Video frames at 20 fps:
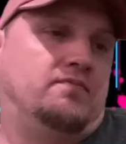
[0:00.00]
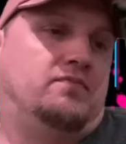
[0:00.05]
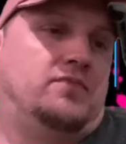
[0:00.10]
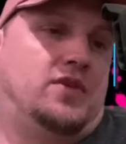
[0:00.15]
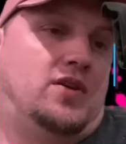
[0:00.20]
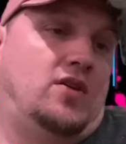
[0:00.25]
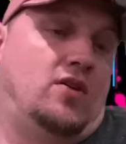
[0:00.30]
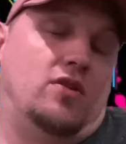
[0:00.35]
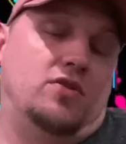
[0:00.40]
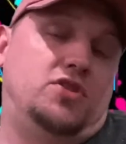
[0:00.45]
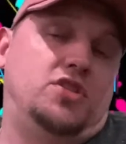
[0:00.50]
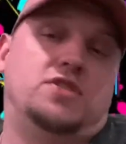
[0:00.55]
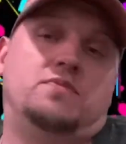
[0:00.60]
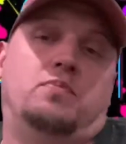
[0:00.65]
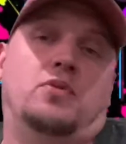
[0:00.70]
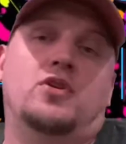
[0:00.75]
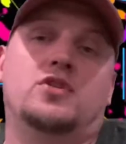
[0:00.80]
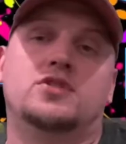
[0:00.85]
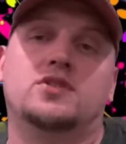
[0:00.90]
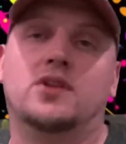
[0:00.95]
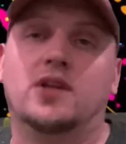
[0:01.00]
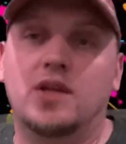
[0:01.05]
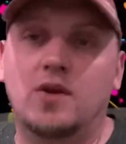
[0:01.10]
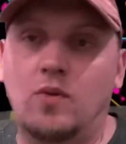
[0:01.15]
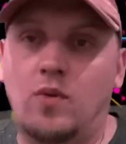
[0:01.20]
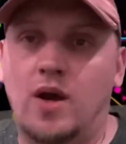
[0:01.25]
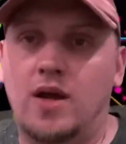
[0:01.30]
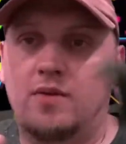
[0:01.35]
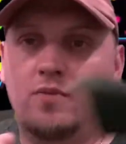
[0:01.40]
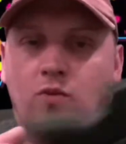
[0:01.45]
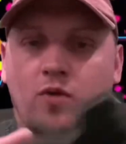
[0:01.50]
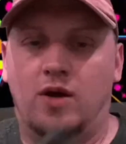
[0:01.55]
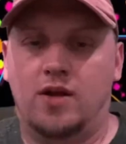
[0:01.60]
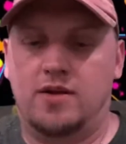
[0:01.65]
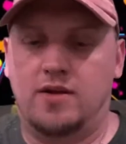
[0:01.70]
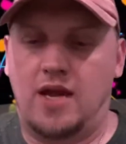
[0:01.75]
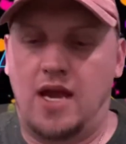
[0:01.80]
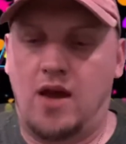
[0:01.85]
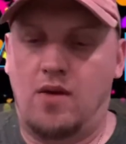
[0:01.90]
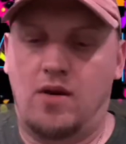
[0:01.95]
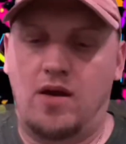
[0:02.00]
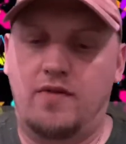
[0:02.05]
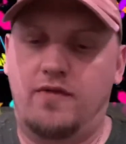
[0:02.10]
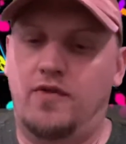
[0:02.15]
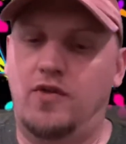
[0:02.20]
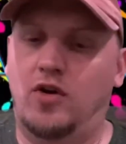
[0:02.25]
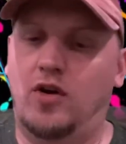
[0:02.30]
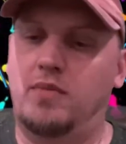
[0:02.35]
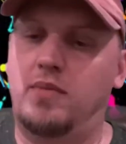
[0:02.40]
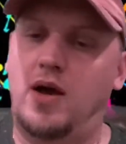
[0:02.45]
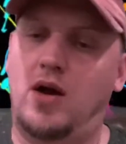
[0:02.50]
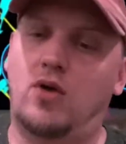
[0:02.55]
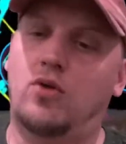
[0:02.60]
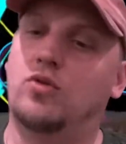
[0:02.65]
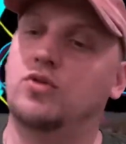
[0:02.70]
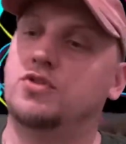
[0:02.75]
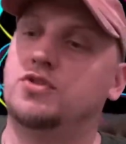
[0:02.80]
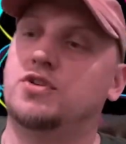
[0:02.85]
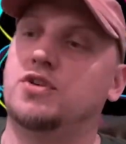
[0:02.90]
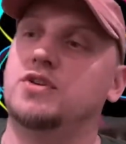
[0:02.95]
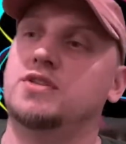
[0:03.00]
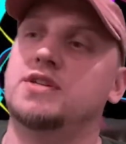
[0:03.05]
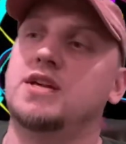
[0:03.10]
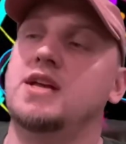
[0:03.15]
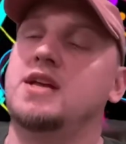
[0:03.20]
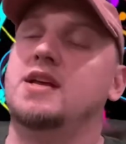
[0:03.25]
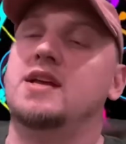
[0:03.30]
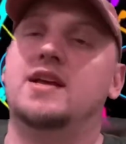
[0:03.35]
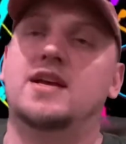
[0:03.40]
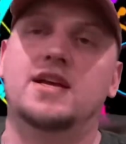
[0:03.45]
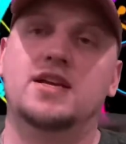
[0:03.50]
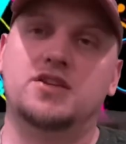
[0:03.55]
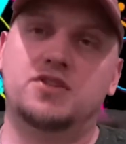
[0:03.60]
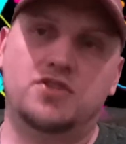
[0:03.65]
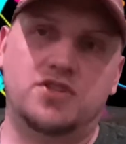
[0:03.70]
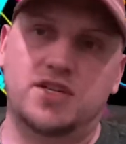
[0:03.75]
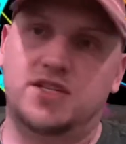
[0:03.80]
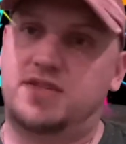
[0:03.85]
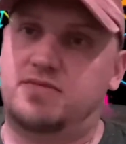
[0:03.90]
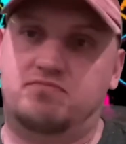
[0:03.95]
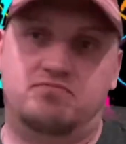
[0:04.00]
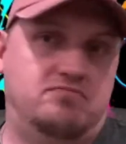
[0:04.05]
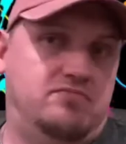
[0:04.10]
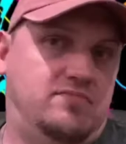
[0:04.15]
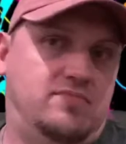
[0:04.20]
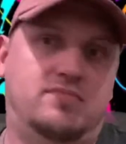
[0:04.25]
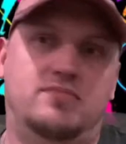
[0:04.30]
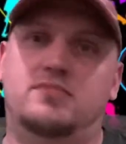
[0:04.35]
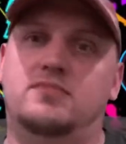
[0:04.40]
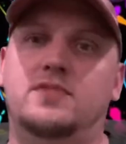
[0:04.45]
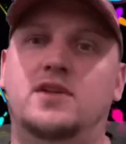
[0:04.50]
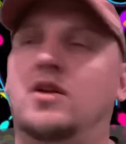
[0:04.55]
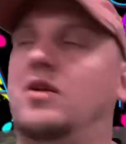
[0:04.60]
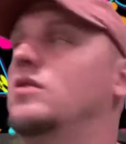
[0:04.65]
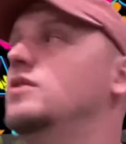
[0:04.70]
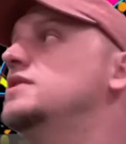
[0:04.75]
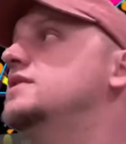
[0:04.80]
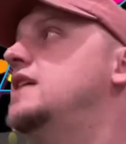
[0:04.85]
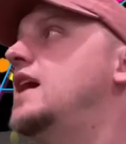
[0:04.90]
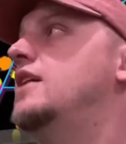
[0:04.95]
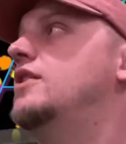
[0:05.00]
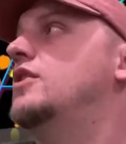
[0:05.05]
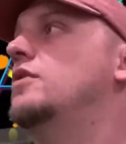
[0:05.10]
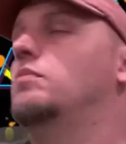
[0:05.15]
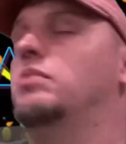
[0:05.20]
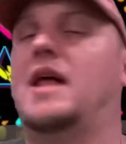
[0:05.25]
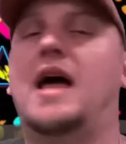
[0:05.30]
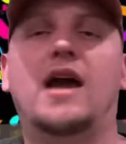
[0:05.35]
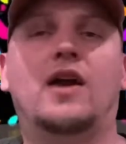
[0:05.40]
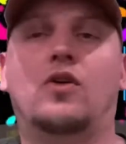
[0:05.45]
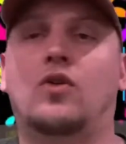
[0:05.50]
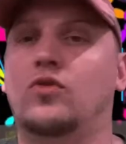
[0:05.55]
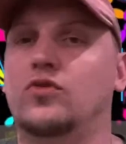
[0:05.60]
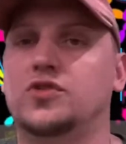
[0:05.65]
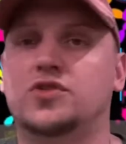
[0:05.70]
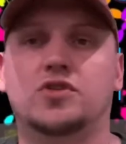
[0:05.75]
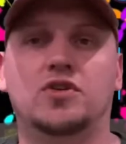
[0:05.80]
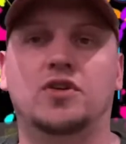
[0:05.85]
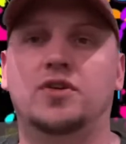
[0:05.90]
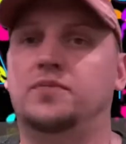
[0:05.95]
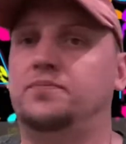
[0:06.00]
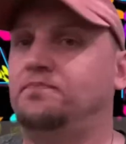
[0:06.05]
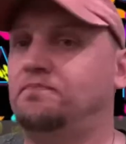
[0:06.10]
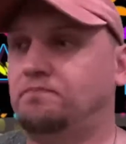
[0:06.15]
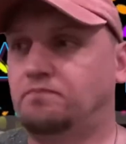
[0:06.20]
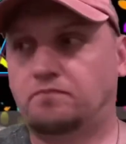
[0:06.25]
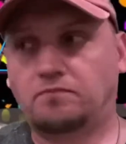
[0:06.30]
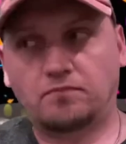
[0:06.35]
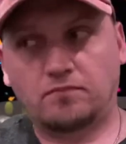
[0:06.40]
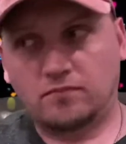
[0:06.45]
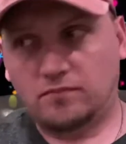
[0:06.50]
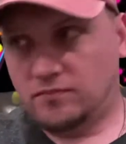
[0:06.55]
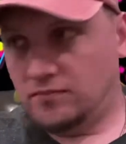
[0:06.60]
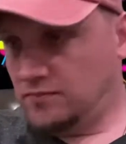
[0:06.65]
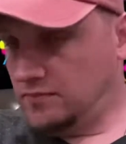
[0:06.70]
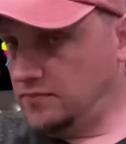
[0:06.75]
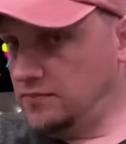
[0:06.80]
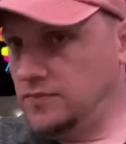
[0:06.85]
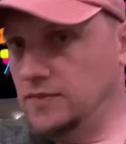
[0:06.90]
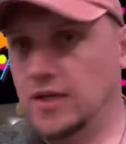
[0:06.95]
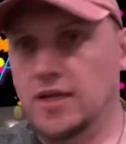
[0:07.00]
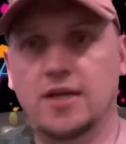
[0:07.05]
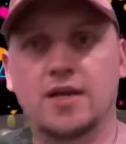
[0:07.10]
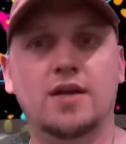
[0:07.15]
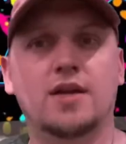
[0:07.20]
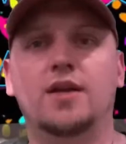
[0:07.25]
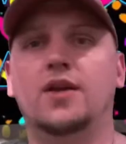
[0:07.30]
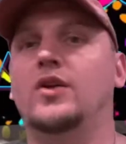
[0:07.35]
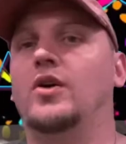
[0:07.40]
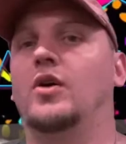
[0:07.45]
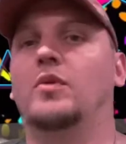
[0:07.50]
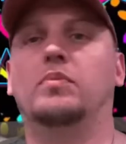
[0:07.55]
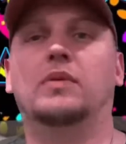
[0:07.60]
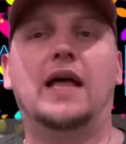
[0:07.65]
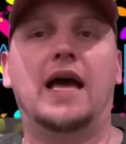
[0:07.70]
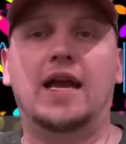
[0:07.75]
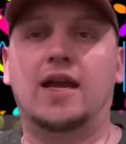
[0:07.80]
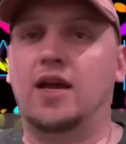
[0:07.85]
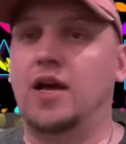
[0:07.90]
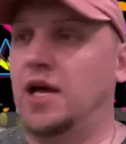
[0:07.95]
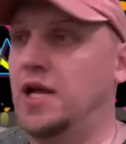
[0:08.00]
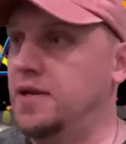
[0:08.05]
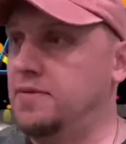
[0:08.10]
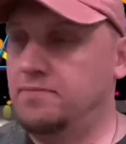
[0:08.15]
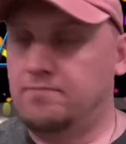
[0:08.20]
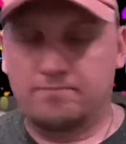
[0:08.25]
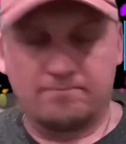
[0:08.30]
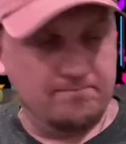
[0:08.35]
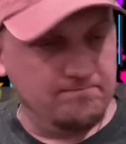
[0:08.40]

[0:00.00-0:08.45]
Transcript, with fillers: you know, it's just personally what, what, how I feel about holsters is just, you know, a standard black holster, you know, black gun,